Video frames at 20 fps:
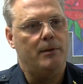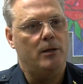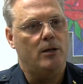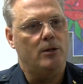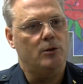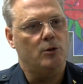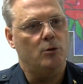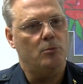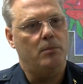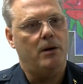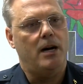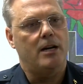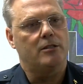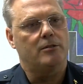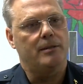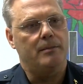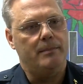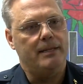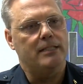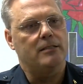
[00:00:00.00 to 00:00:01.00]
but also
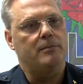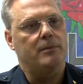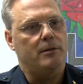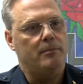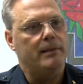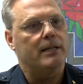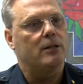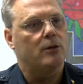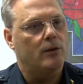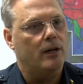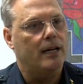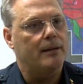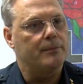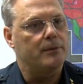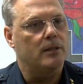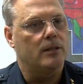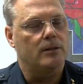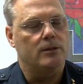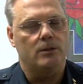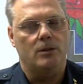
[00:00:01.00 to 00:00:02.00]
possibly makes them commit
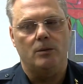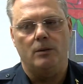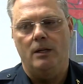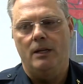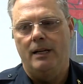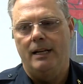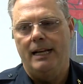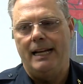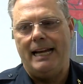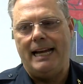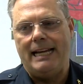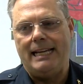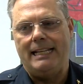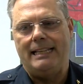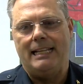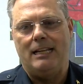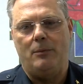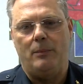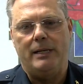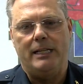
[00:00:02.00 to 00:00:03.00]
crimes also.
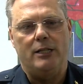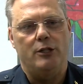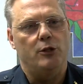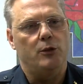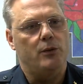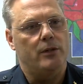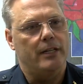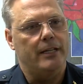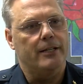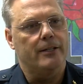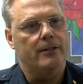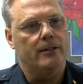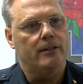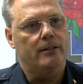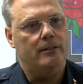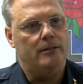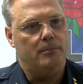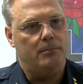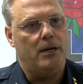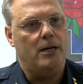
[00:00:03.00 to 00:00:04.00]
Anything we can do there to